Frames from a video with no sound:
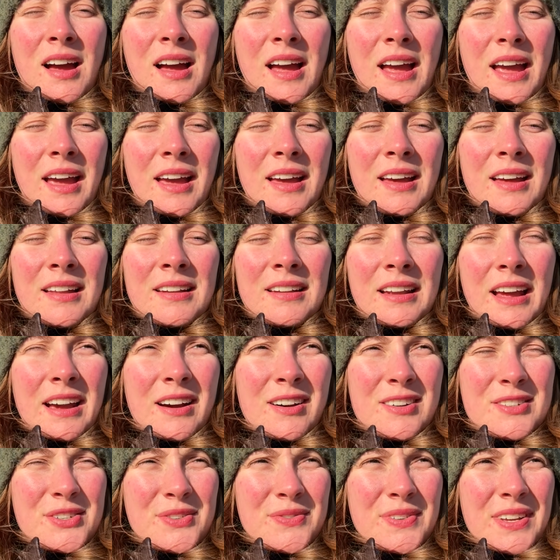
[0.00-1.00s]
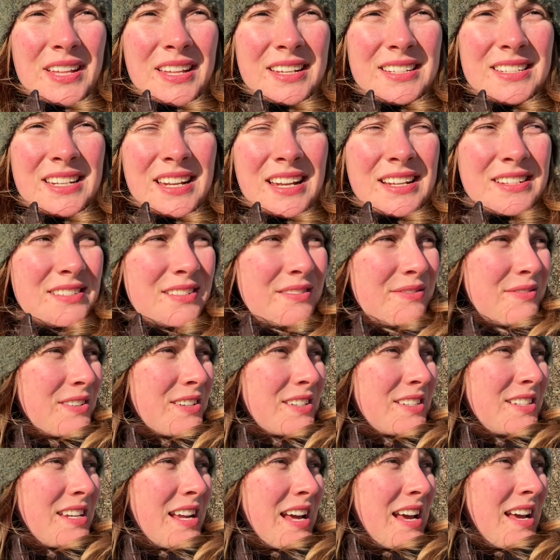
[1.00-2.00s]
And I also feel like today's the
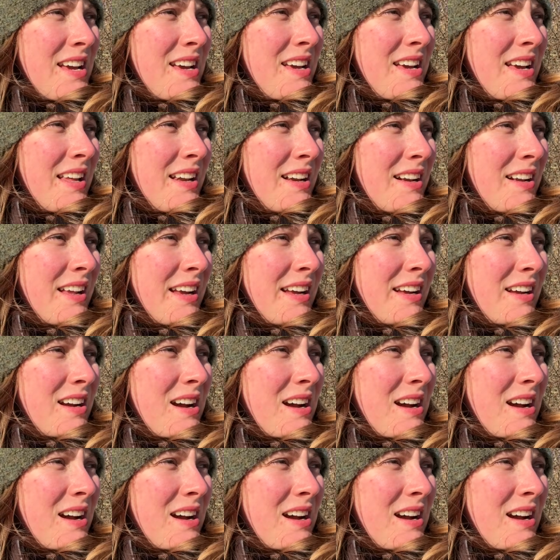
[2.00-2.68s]
first day in like